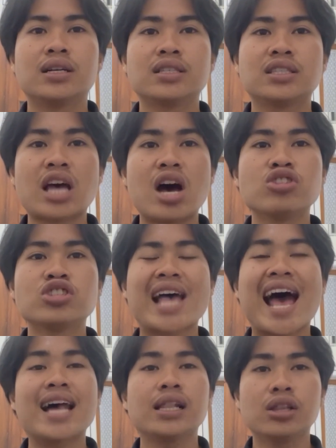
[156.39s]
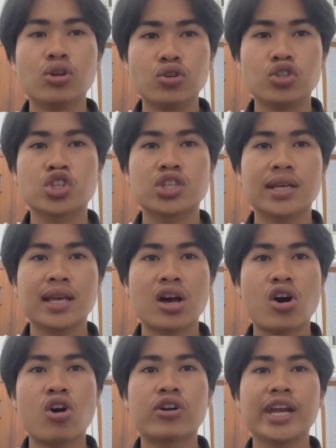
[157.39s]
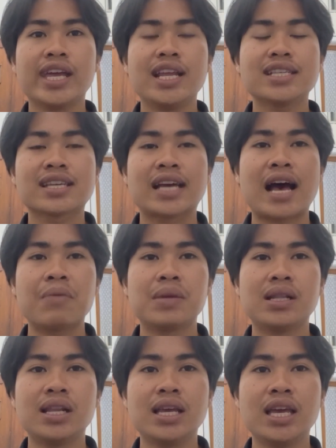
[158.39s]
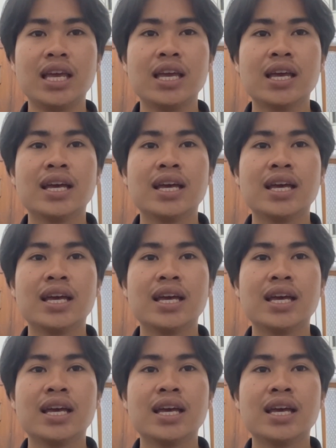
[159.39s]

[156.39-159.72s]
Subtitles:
sounds are lost, or it is commonly